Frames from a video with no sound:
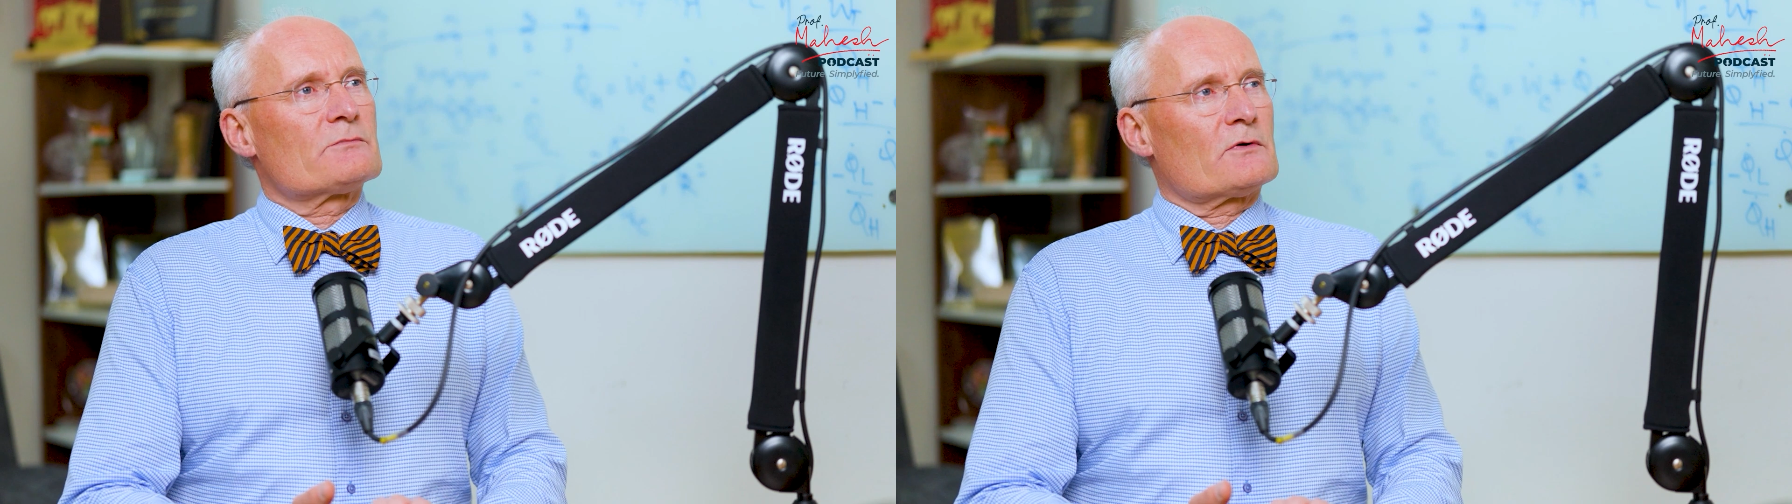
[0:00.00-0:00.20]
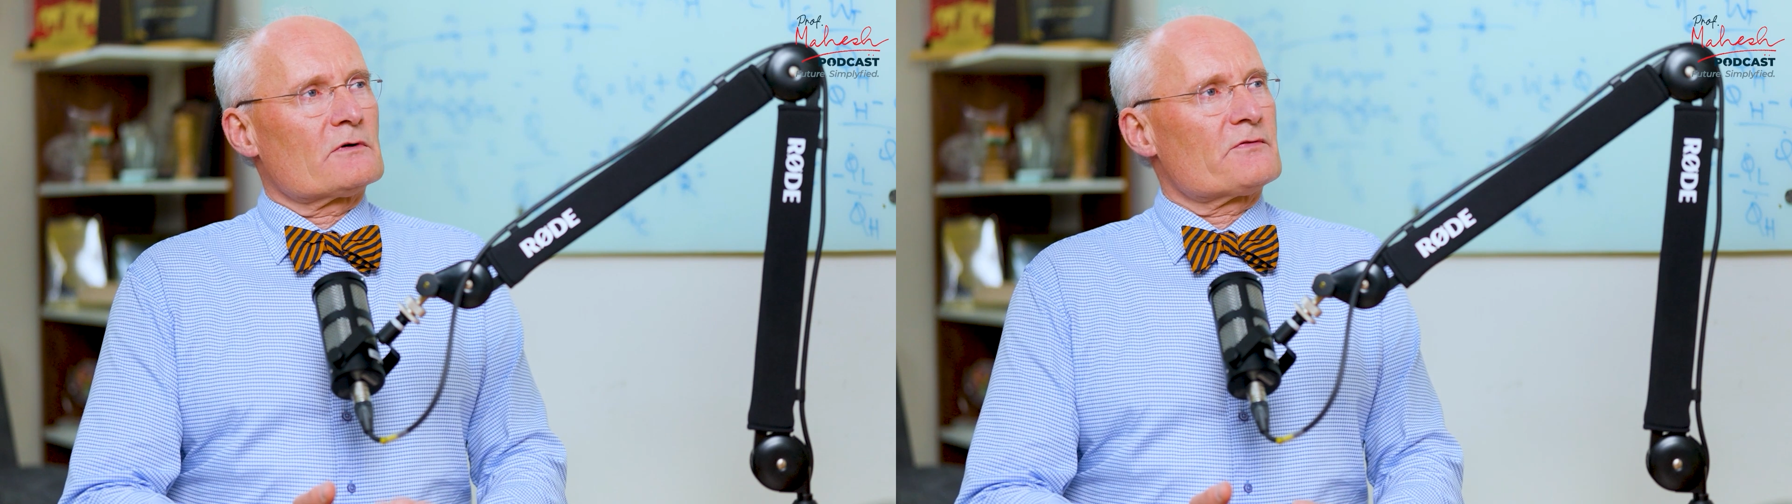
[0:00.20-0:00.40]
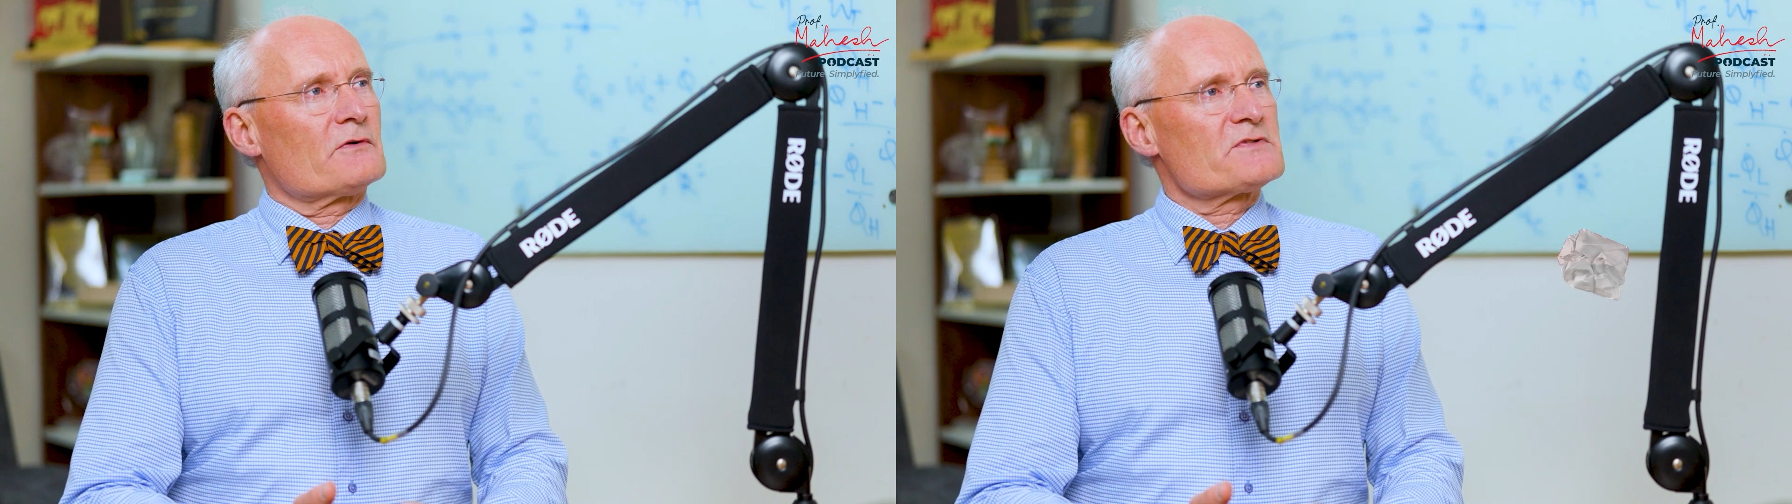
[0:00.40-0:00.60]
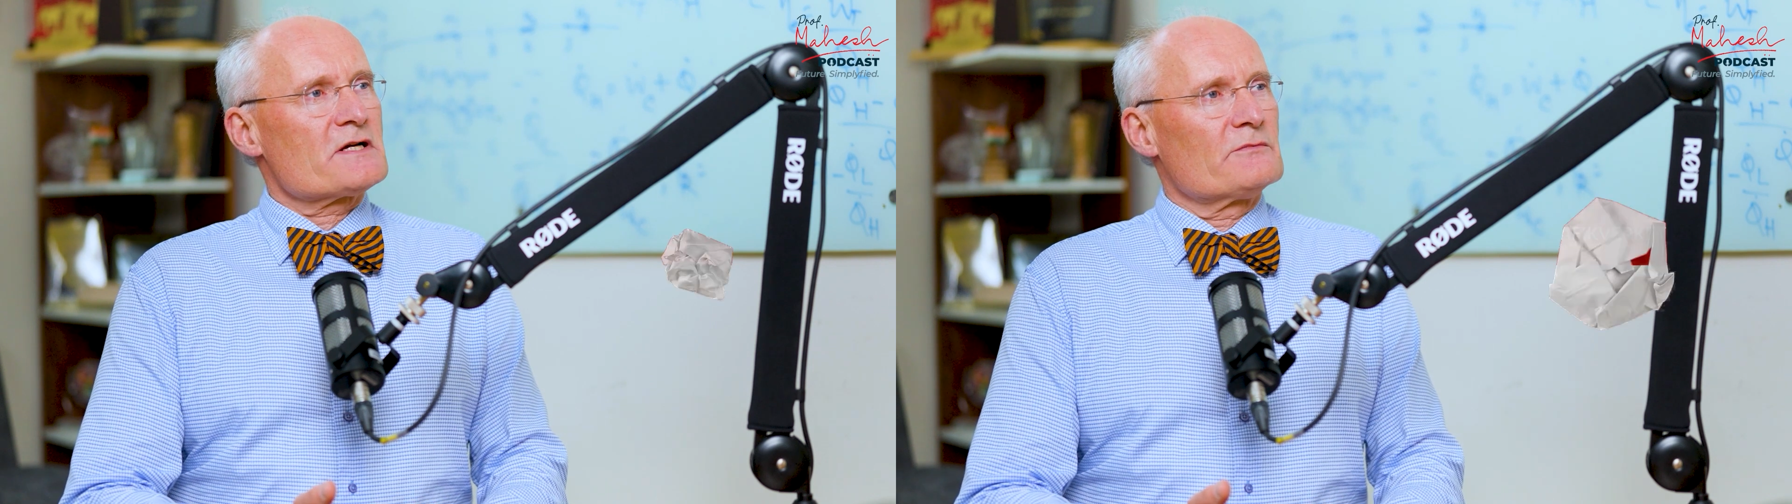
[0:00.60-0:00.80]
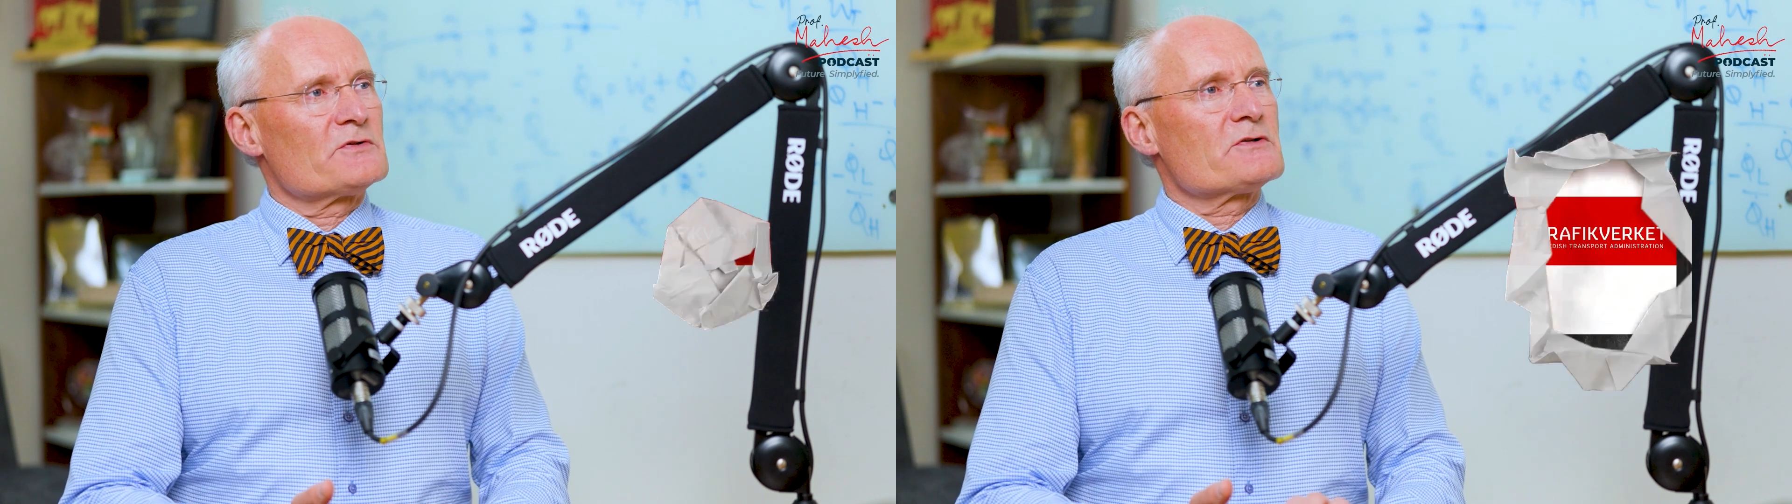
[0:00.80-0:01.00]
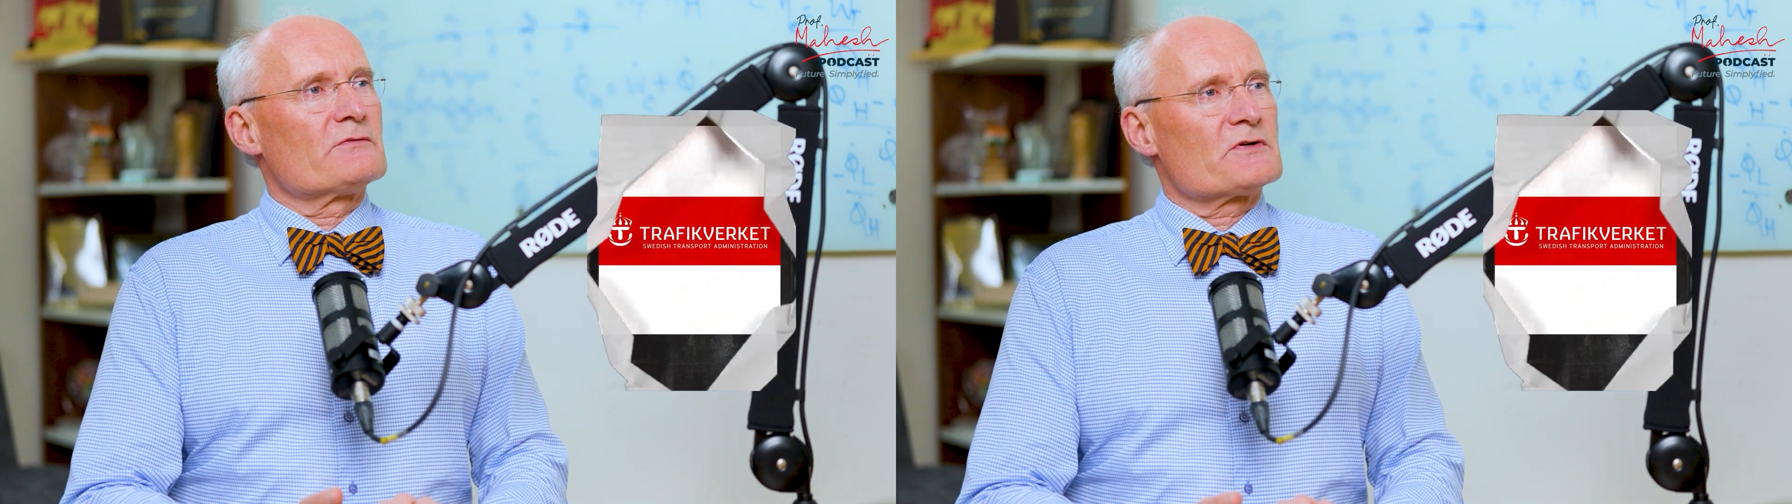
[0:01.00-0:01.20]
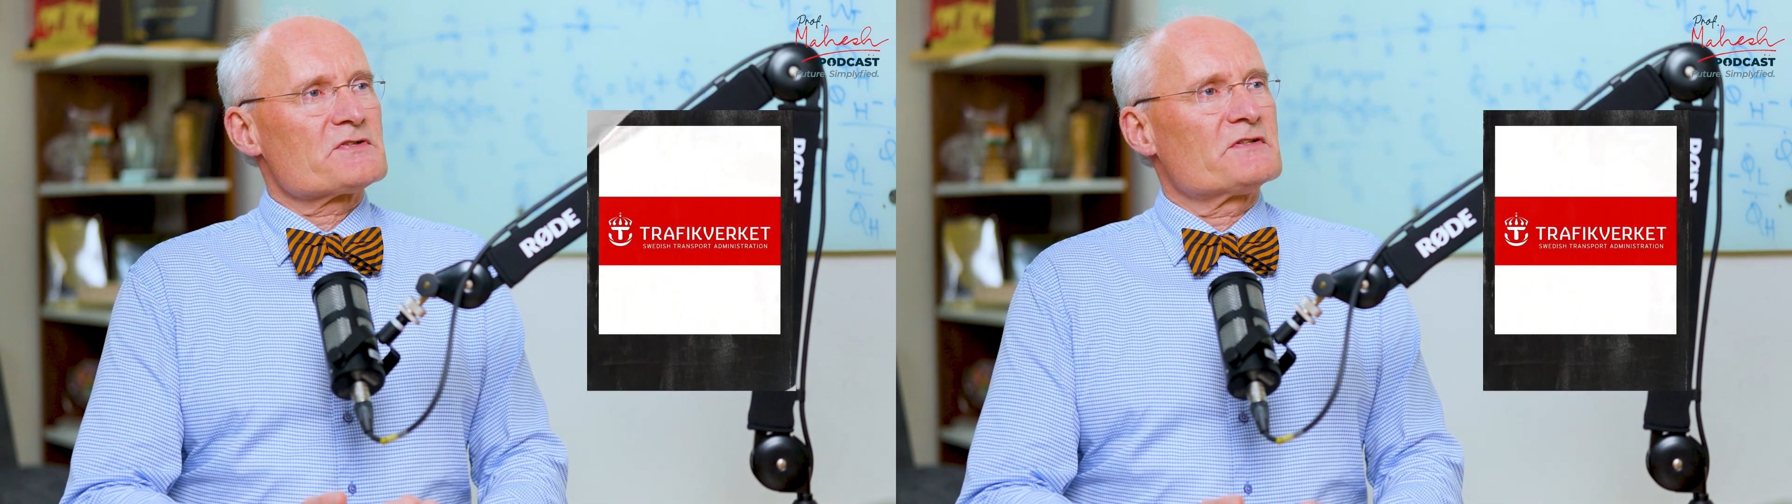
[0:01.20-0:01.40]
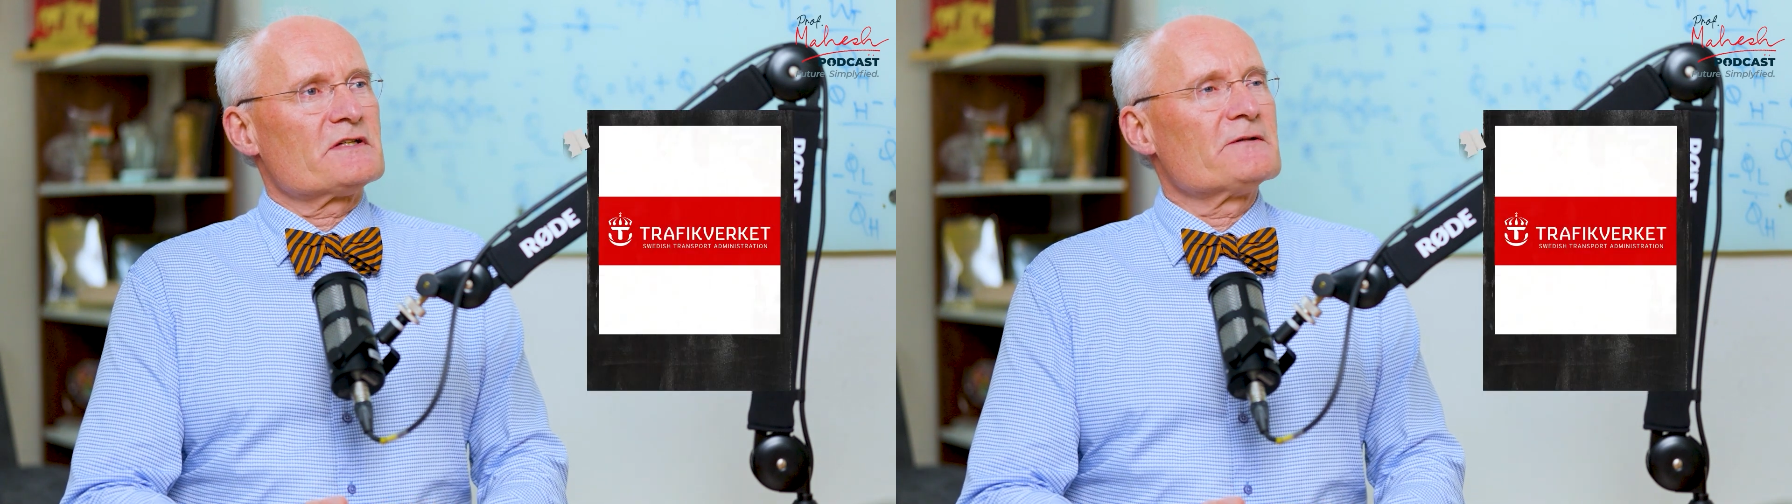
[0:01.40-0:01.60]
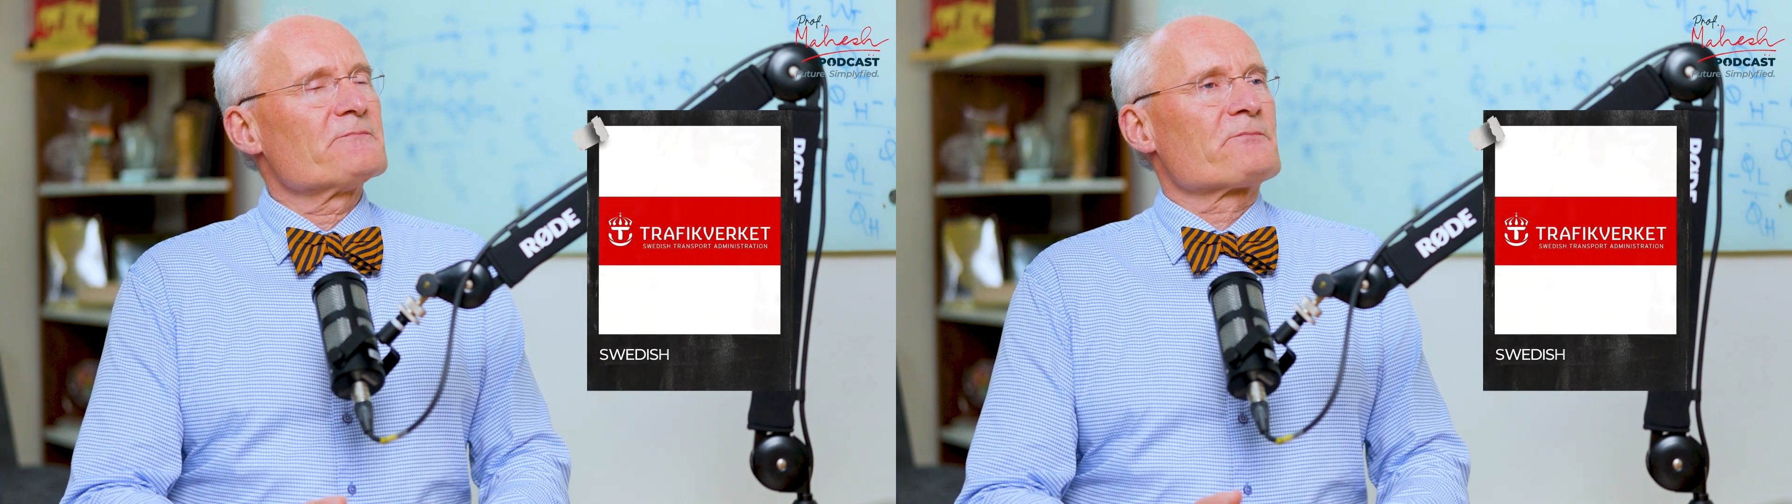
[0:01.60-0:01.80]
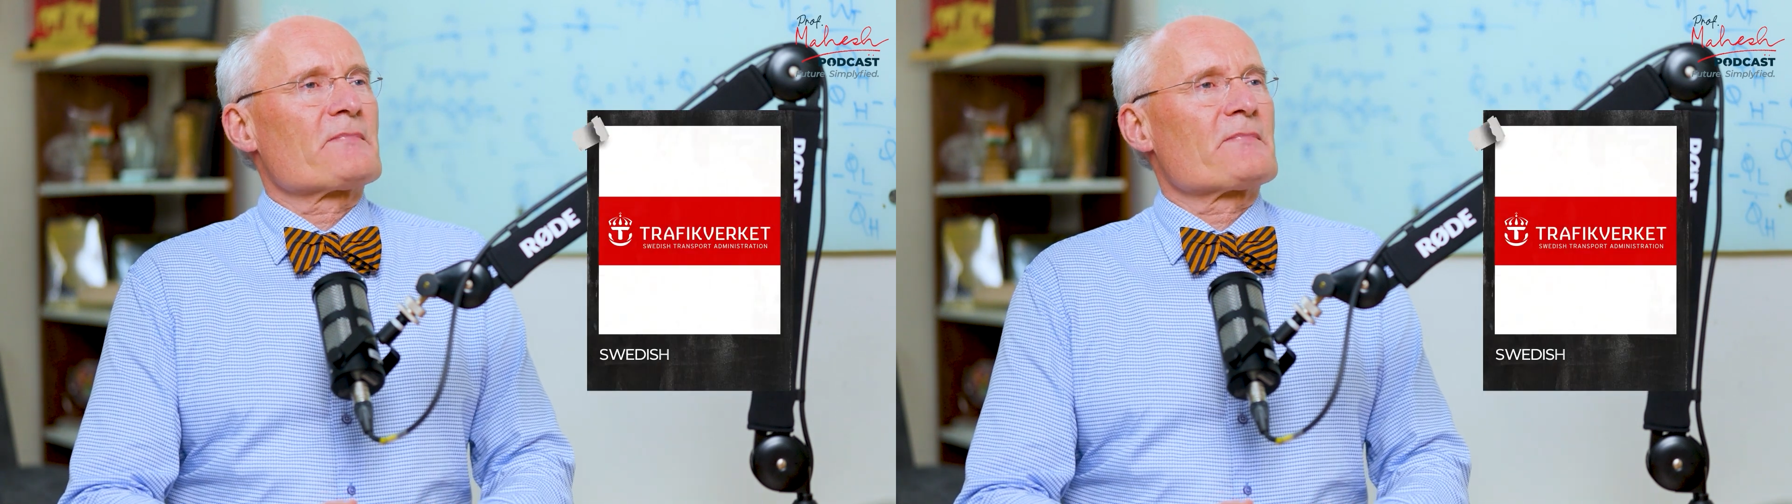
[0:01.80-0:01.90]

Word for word: apart from Chalmers University.